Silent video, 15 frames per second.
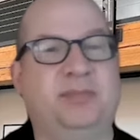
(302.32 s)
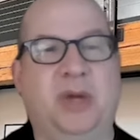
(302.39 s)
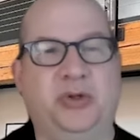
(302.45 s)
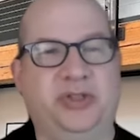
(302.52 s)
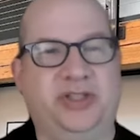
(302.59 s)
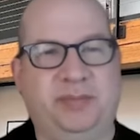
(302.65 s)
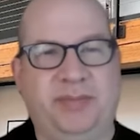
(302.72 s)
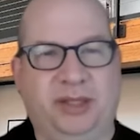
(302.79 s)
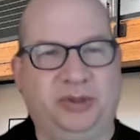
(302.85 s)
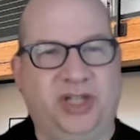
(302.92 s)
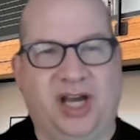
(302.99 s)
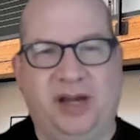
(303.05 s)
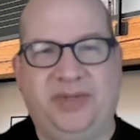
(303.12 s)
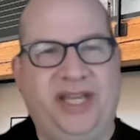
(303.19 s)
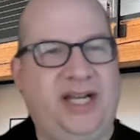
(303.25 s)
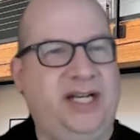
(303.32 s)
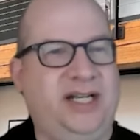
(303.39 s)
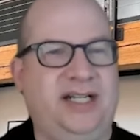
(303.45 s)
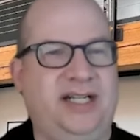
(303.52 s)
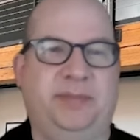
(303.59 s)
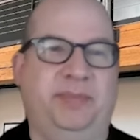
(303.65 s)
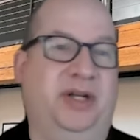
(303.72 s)
It's mostly male
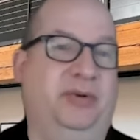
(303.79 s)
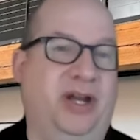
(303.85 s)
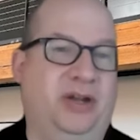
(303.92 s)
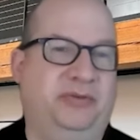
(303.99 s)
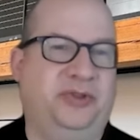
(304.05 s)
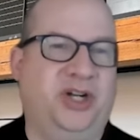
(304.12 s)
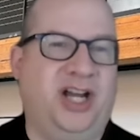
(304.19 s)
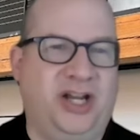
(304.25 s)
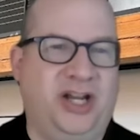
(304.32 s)
dominated. It's been around